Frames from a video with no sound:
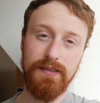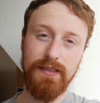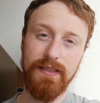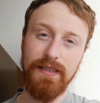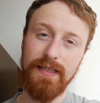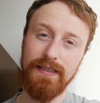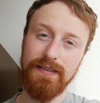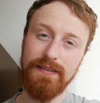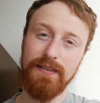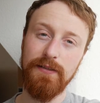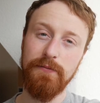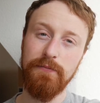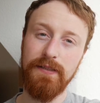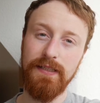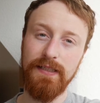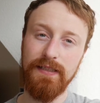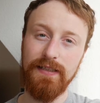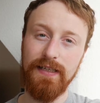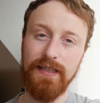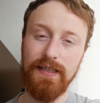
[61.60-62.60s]
to get
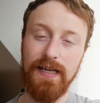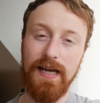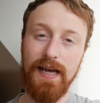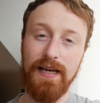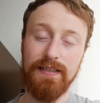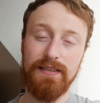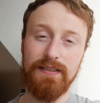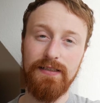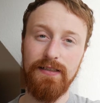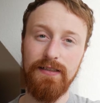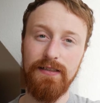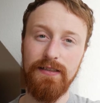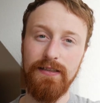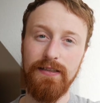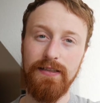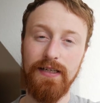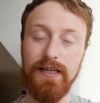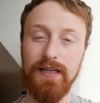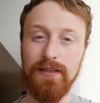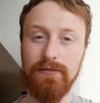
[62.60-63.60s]
something that
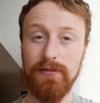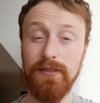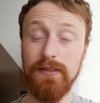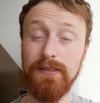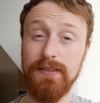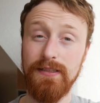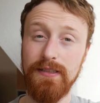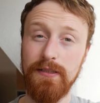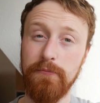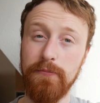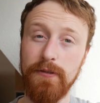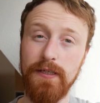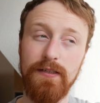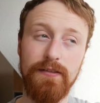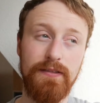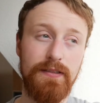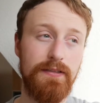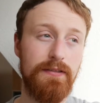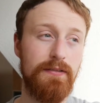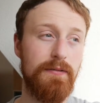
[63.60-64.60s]
actually runs in the
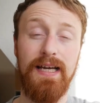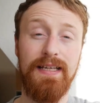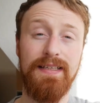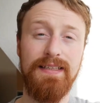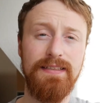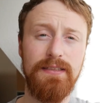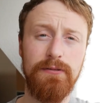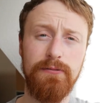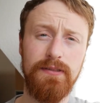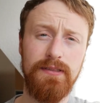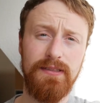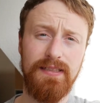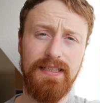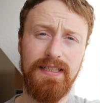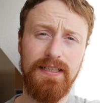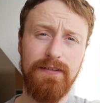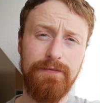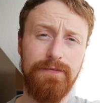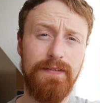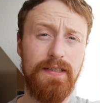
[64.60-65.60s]
browser. And this was
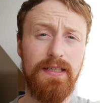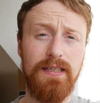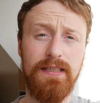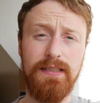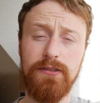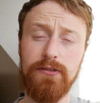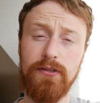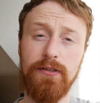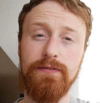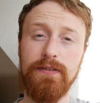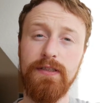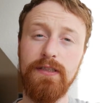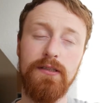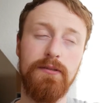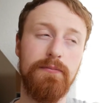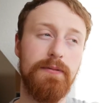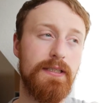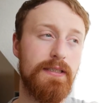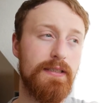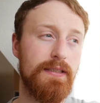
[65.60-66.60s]
fairly trivial
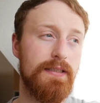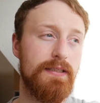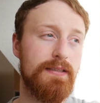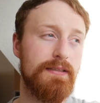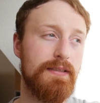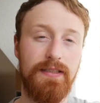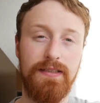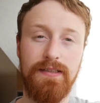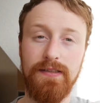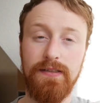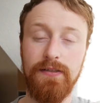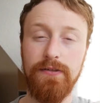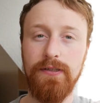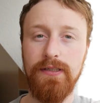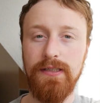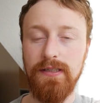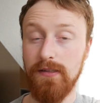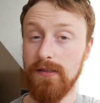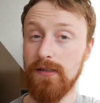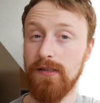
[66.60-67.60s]
because the
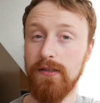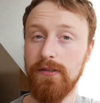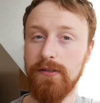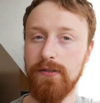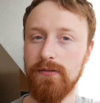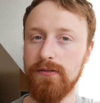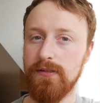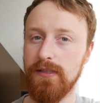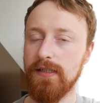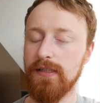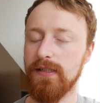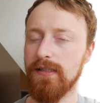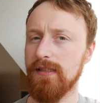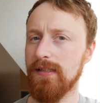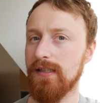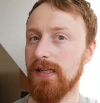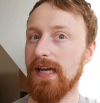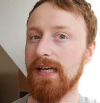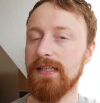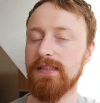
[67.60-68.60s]
tutorial includes a
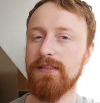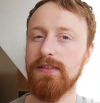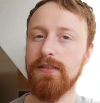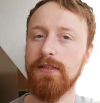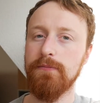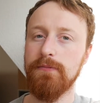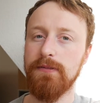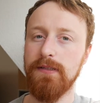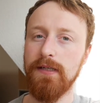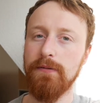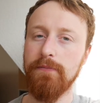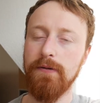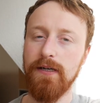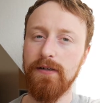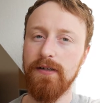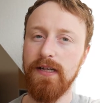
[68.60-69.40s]
little excerpt about